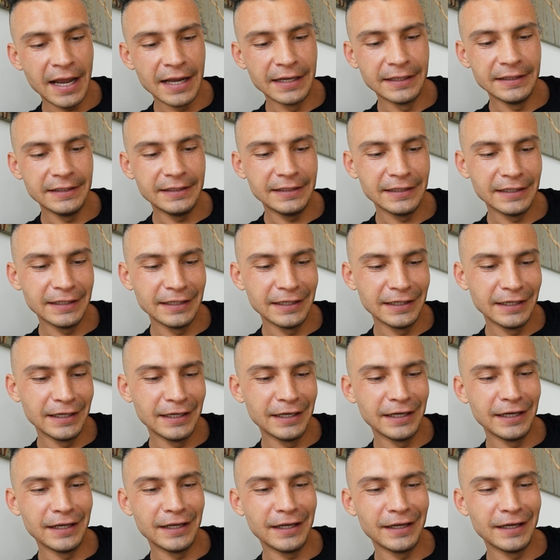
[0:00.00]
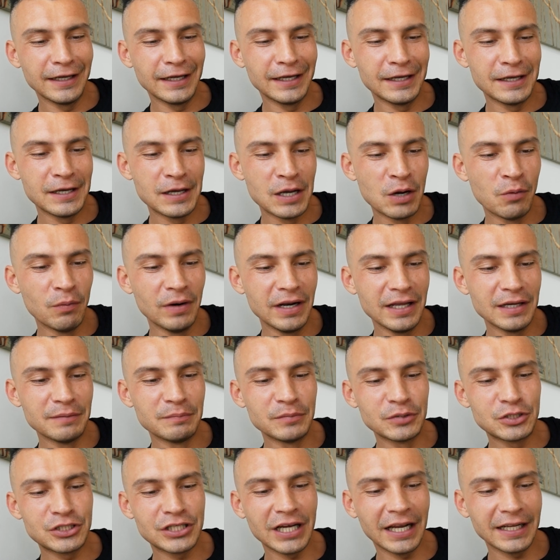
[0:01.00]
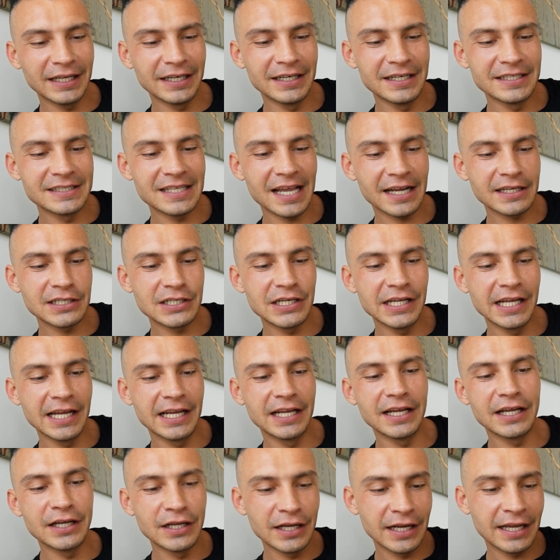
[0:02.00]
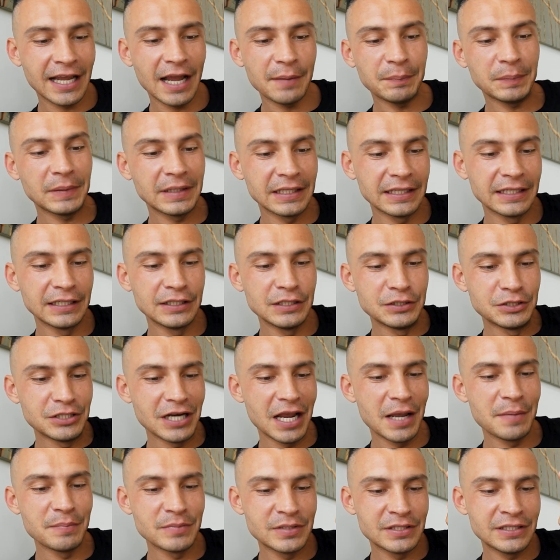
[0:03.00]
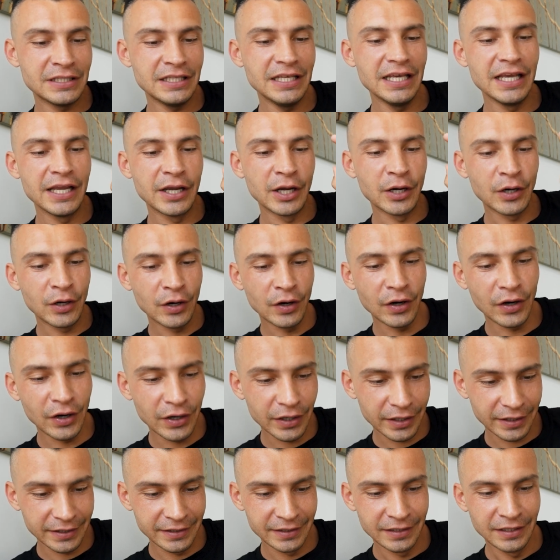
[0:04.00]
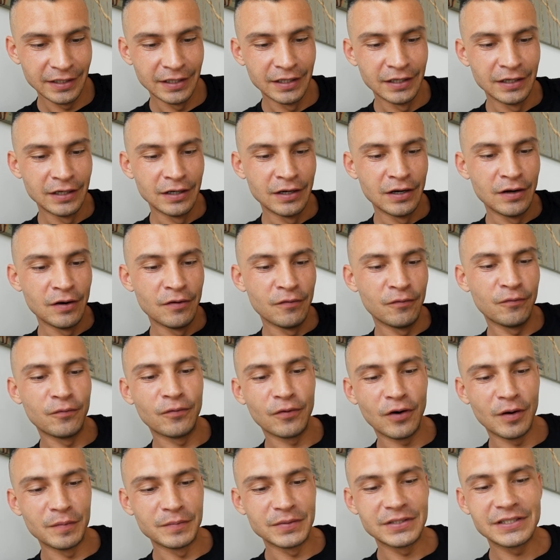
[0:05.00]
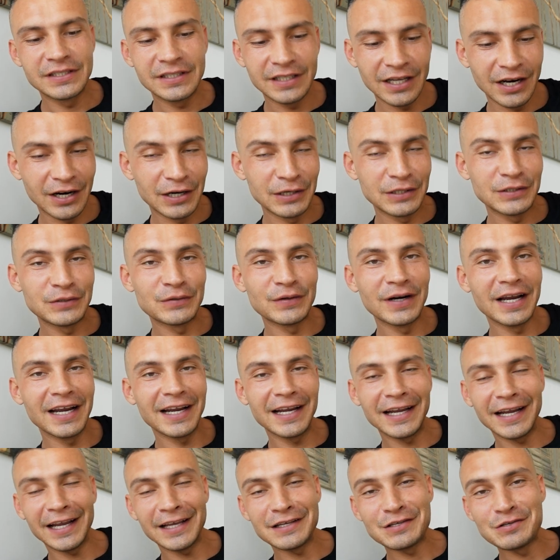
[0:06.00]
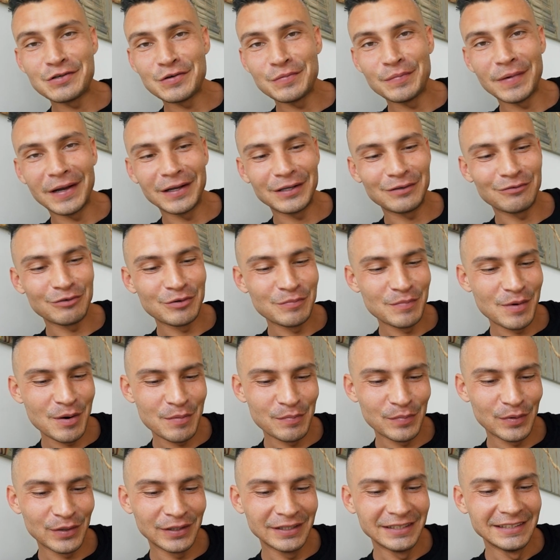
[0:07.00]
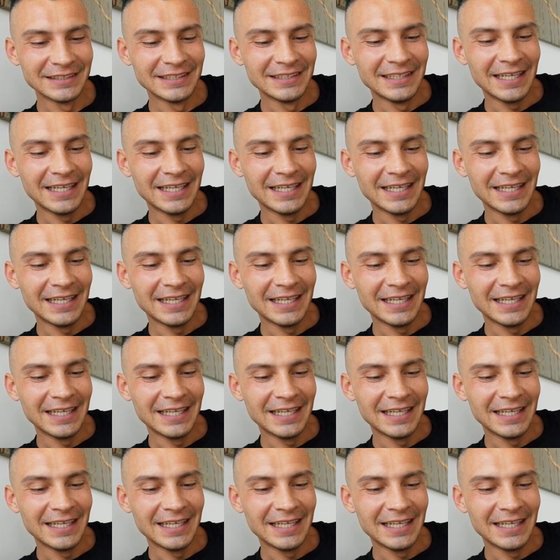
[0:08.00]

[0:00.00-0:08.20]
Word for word: and uh, uh, William Shatner is actually Captain James T. Kirk from Star Trek, as you might remember.